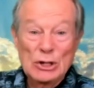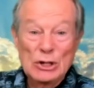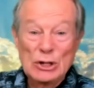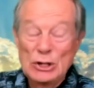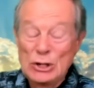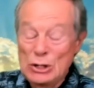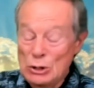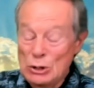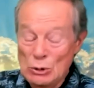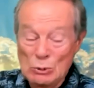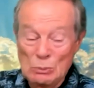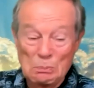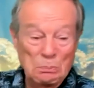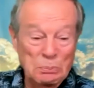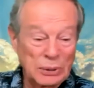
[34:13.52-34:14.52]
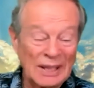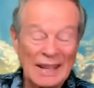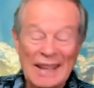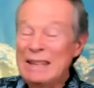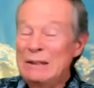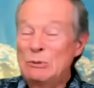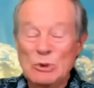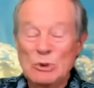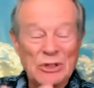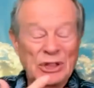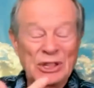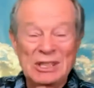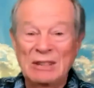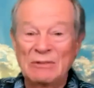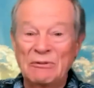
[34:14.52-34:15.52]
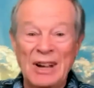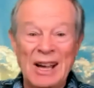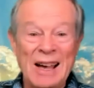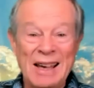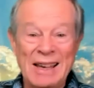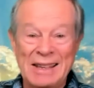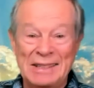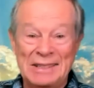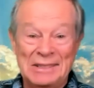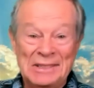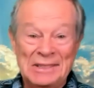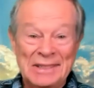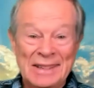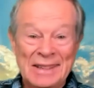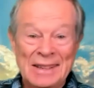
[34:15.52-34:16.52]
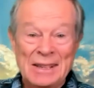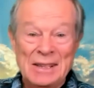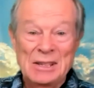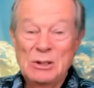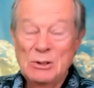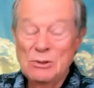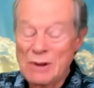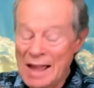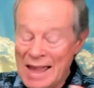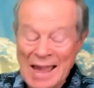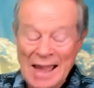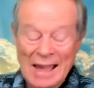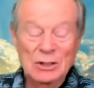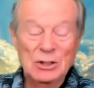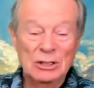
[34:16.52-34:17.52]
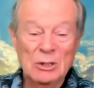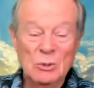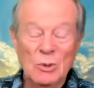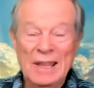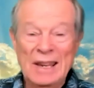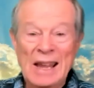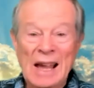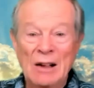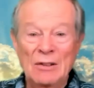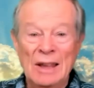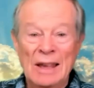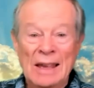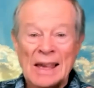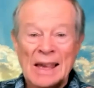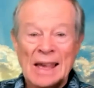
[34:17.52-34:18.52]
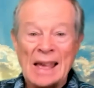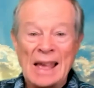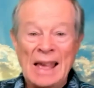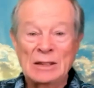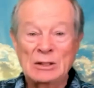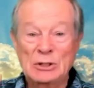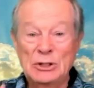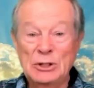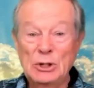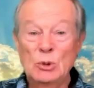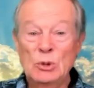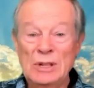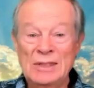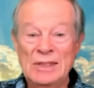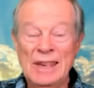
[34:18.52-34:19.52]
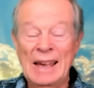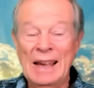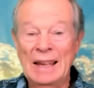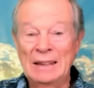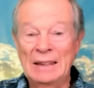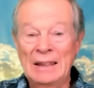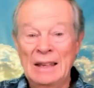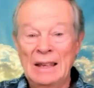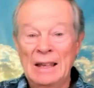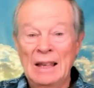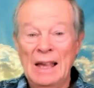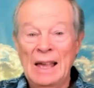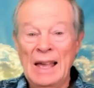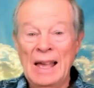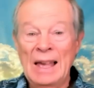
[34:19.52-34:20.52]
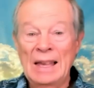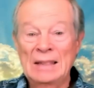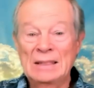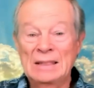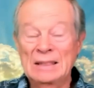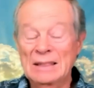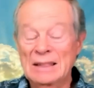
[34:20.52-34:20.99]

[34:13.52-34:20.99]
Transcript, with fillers: you played with the divine you mm-hmm. actually went out and doing that. And,